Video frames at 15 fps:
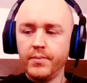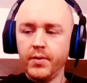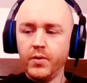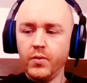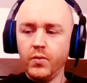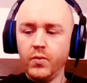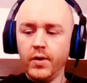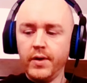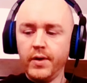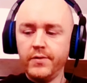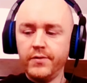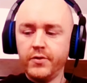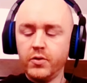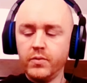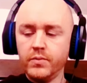what
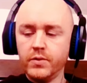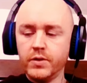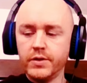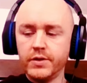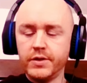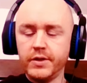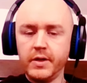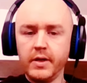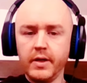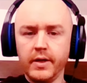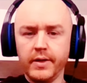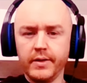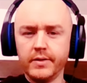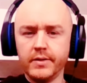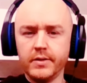I've come to see
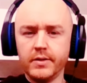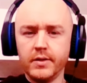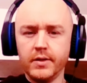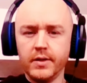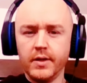as